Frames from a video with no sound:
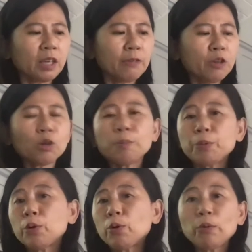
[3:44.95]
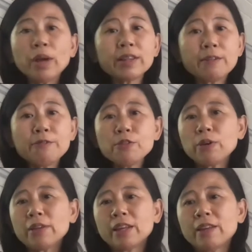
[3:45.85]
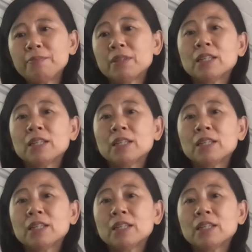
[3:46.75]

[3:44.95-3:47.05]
If you can puree the food and then